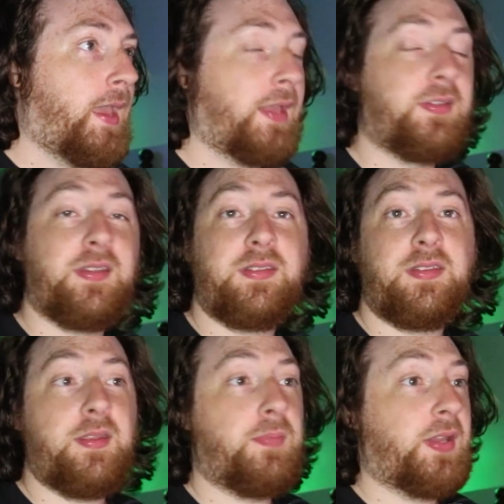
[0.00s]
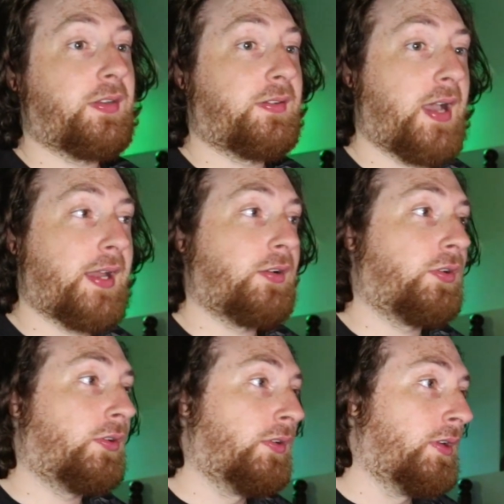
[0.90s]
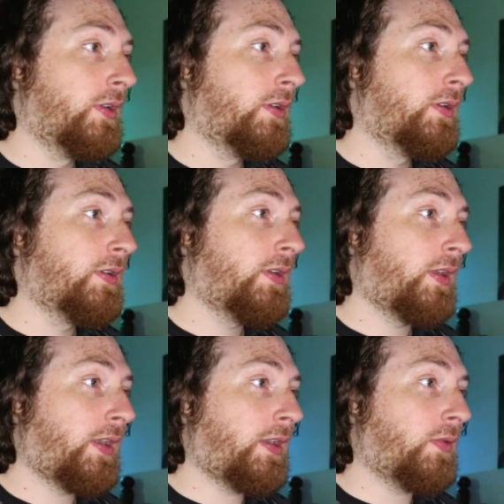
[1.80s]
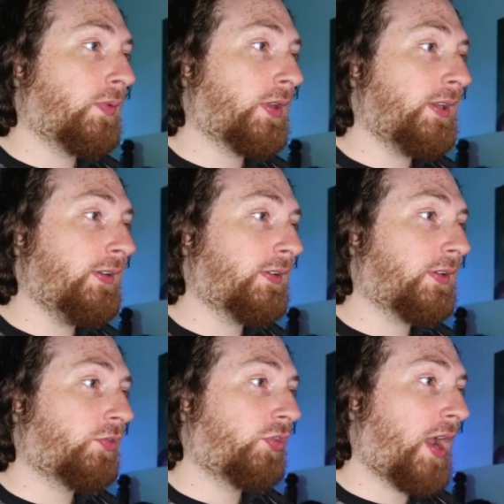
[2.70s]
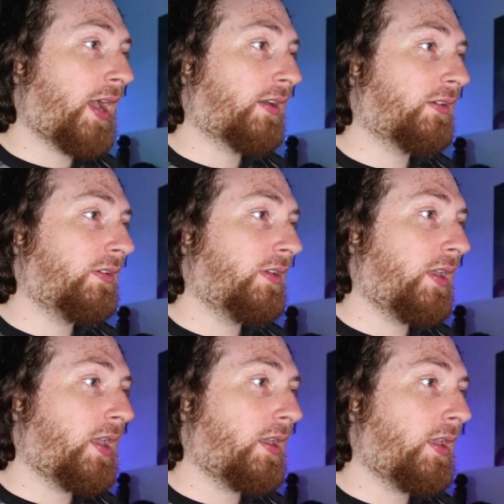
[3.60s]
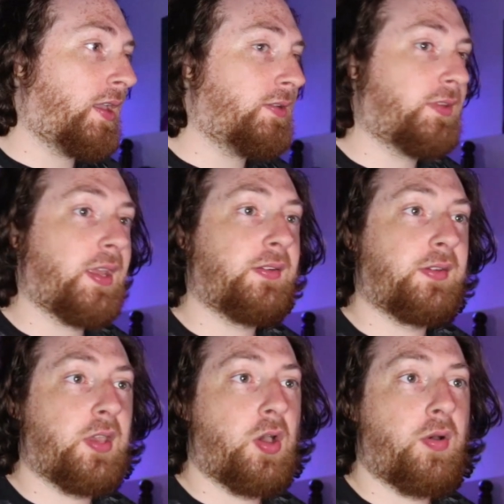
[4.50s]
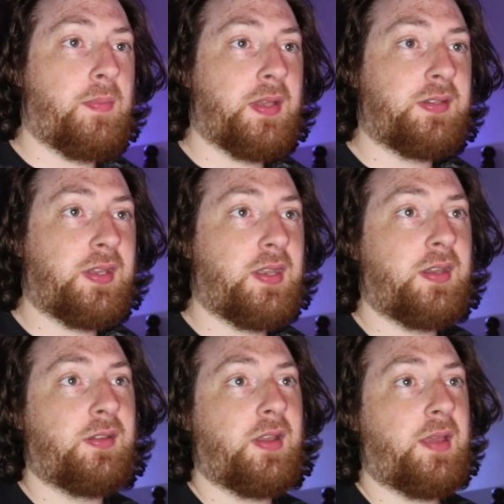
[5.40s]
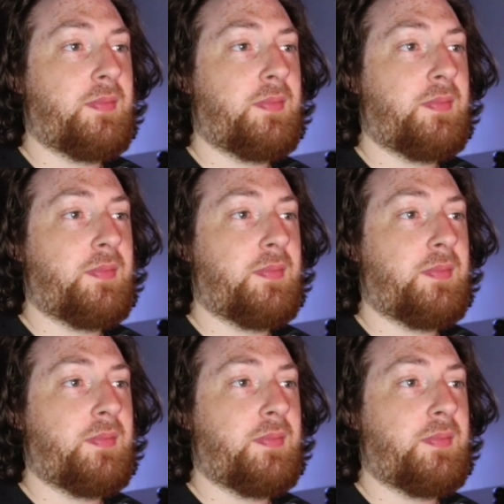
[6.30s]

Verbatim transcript: as you see by the title, he released a track 8 days ago. I meant to get